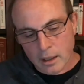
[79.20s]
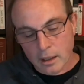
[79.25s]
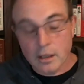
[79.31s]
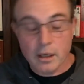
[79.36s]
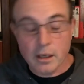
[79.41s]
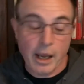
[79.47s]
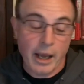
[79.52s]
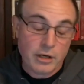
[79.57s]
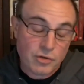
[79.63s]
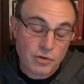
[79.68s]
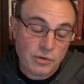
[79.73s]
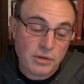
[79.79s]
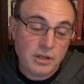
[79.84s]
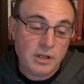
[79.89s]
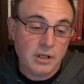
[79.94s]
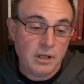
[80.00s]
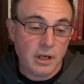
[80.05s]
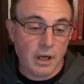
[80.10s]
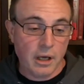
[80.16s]

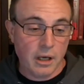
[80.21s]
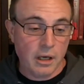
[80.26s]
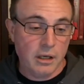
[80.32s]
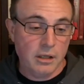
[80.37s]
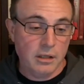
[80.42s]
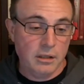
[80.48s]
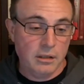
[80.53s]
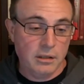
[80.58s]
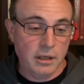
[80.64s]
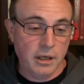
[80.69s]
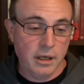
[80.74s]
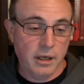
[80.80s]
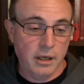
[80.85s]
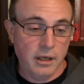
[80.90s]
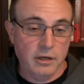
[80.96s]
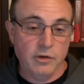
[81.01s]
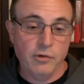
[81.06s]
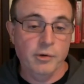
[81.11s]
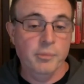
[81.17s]
Actually,
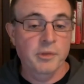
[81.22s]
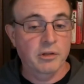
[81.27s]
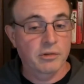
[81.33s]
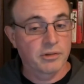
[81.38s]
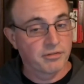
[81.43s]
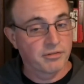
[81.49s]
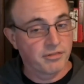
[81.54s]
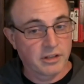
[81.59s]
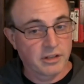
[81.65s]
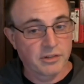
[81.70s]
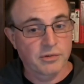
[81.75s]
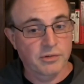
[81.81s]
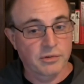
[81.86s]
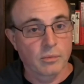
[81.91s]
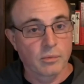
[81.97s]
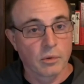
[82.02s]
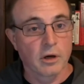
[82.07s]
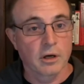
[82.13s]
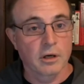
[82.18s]
criminal defense
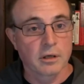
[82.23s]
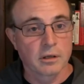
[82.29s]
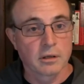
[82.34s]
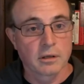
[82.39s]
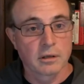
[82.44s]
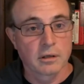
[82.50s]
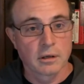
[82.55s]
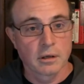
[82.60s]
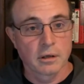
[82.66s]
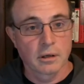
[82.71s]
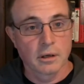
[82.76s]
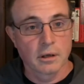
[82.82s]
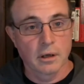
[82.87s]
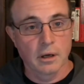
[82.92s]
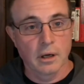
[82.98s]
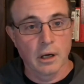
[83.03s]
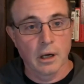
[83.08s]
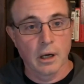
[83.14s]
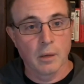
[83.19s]
work.
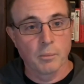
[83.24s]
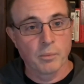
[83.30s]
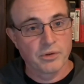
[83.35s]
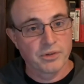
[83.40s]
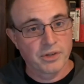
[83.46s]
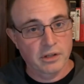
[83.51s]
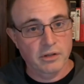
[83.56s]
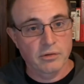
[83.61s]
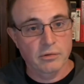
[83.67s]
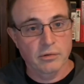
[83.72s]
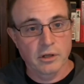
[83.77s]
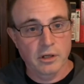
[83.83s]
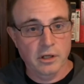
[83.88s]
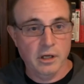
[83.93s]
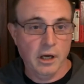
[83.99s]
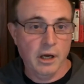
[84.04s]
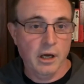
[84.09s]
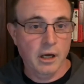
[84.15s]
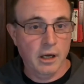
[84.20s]
Particularly,
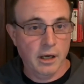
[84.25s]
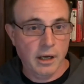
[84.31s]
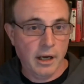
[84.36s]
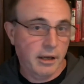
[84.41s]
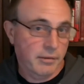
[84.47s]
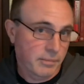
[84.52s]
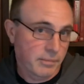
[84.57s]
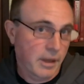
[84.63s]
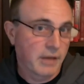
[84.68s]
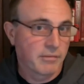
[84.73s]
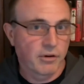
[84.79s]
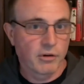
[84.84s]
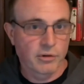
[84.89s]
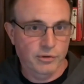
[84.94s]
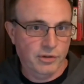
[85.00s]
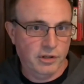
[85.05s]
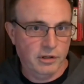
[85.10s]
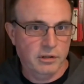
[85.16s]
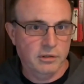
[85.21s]
I
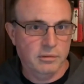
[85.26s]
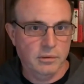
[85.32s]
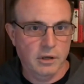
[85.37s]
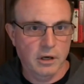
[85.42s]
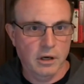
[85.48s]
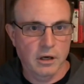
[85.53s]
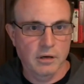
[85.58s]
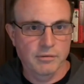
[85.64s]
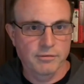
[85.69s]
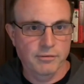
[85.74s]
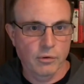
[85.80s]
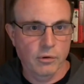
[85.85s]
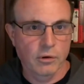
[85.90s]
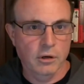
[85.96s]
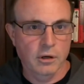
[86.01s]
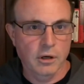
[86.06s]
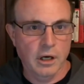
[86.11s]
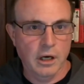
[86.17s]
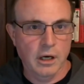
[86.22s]
volunteer
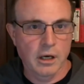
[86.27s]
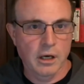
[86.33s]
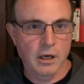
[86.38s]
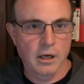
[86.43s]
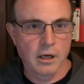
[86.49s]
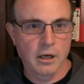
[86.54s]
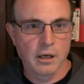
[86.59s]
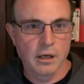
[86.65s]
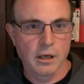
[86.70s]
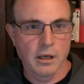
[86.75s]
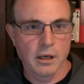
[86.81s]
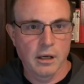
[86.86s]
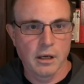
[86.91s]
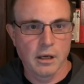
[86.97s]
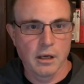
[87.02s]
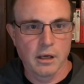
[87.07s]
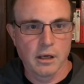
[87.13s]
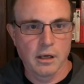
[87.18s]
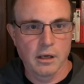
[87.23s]
for
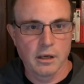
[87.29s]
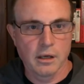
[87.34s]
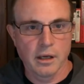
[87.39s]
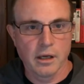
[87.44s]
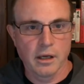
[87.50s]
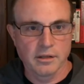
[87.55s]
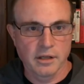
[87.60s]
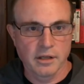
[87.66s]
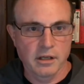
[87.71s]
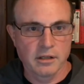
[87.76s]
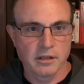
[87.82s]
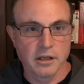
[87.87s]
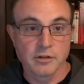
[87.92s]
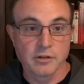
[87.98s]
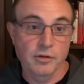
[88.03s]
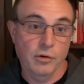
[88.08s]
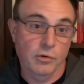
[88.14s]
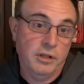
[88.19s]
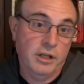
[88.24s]
and
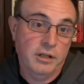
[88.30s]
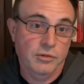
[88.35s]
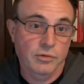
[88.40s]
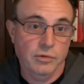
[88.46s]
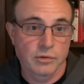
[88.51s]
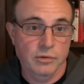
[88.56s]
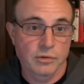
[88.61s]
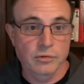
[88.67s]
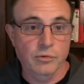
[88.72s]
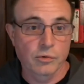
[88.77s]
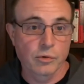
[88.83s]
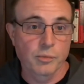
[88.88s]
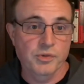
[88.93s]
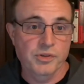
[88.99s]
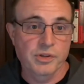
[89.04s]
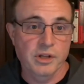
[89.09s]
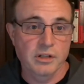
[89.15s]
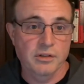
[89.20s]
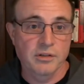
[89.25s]
donate to groups
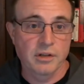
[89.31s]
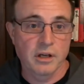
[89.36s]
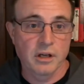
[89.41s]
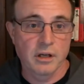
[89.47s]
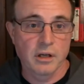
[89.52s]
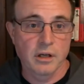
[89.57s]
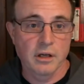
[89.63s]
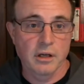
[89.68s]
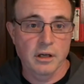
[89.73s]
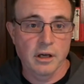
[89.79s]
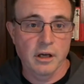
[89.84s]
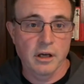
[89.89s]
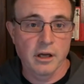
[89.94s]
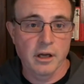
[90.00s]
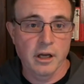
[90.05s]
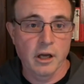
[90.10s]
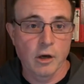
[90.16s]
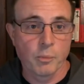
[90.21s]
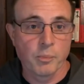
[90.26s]
that
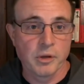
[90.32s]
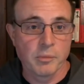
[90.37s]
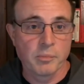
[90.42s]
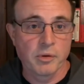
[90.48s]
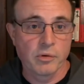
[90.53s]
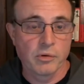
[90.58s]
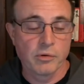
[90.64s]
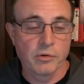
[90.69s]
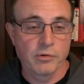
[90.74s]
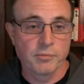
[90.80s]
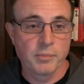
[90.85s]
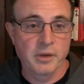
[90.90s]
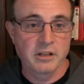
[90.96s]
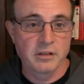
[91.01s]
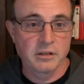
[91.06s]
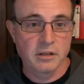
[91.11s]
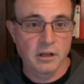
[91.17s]
help people who've been